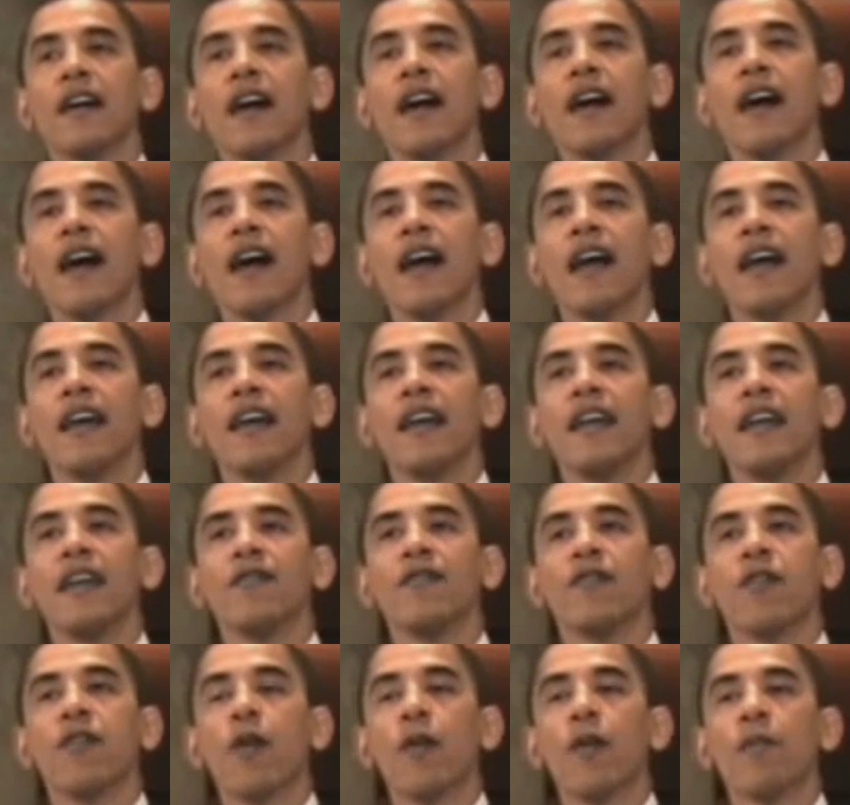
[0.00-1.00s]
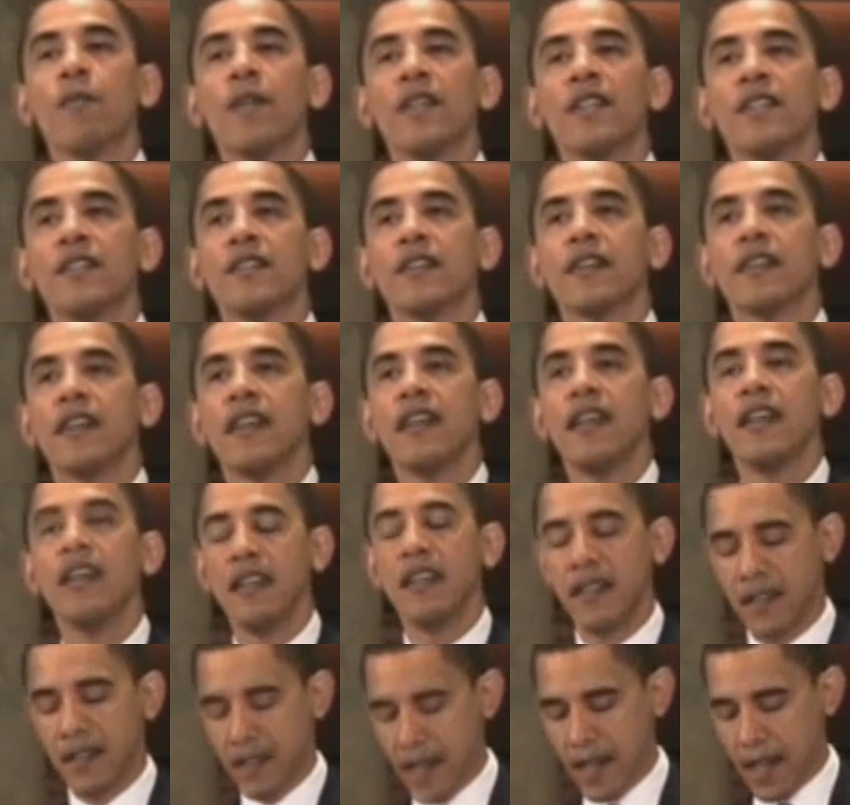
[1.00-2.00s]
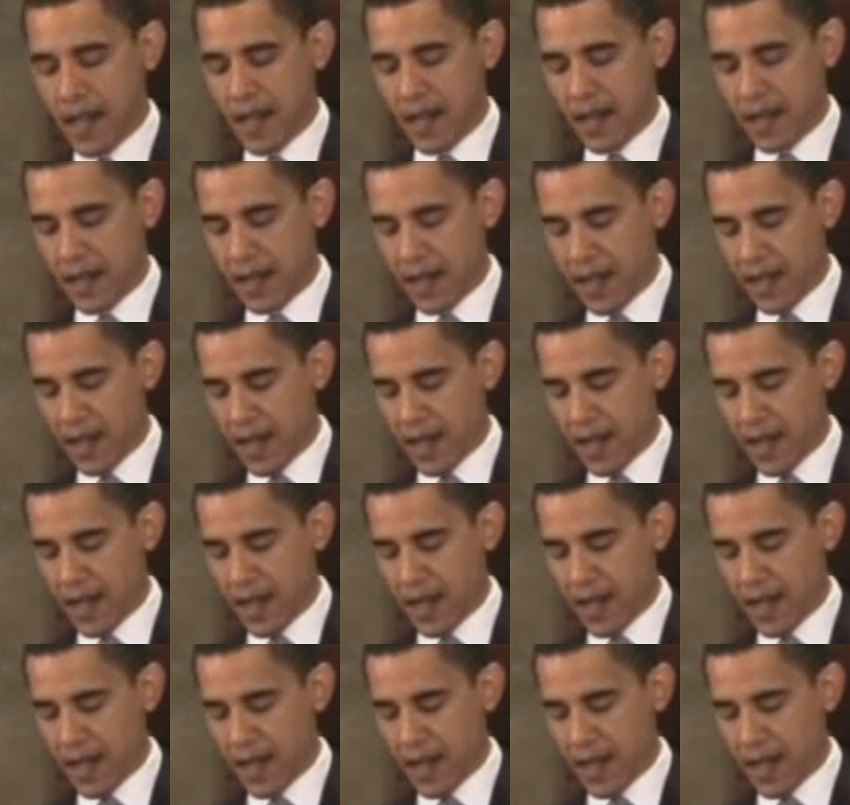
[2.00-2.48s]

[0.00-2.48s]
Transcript: I informed Mr. Keyes that